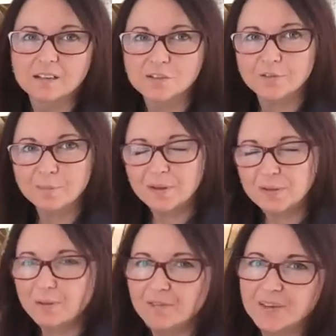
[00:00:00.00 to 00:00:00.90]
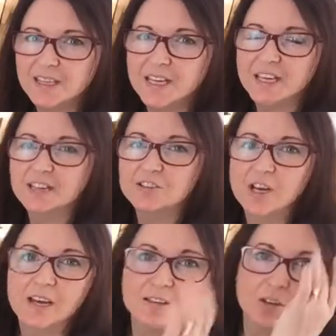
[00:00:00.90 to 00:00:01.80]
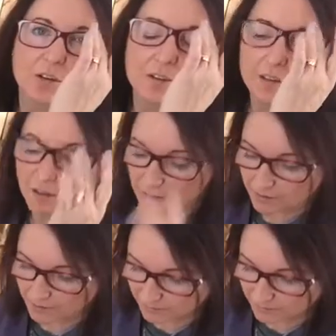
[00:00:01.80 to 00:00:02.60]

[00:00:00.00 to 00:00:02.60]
So I've been through everything and checked all the